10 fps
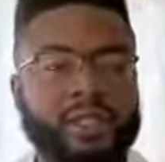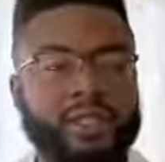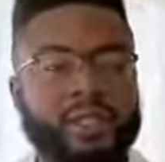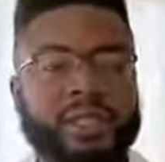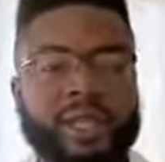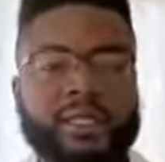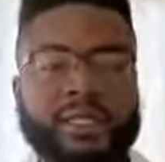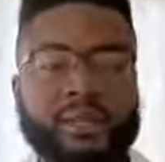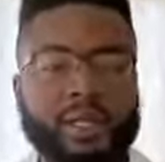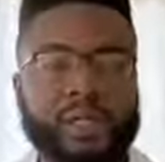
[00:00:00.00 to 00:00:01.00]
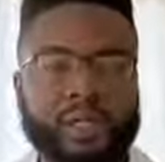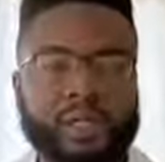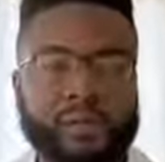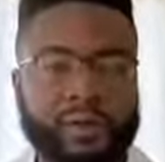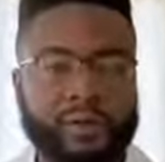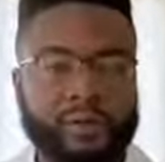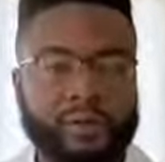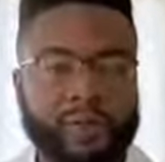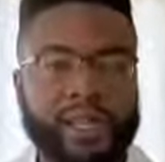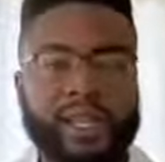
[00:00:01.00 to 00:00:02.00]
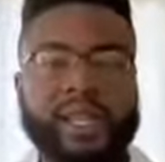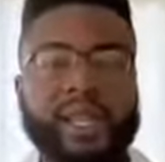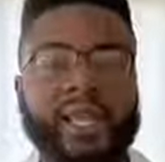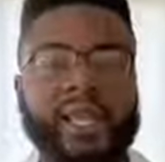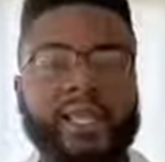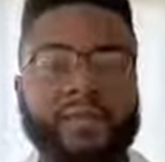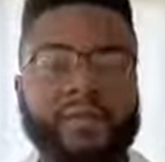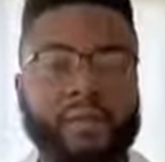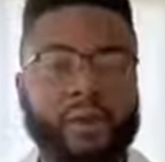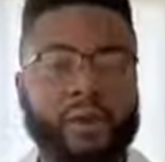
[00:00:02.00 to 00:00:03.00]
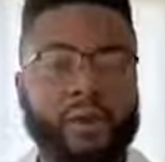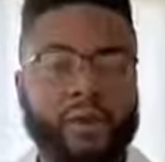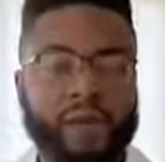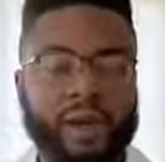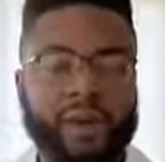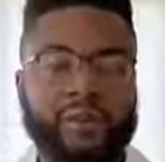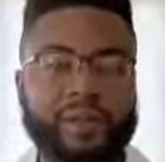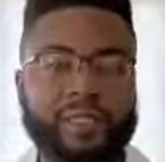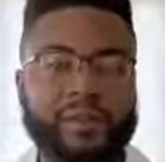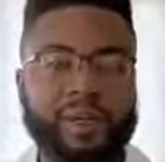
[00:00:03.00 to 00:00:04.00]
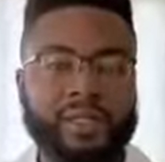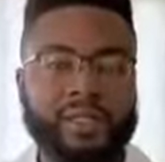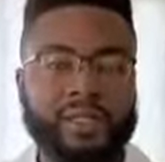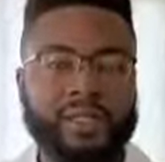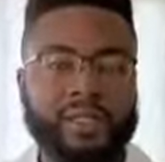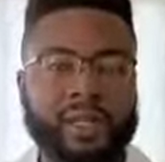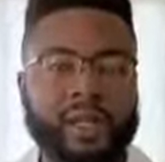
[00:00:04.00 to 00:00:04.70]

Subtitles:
Just a simple touch of love can aid in the full recovery of these patients.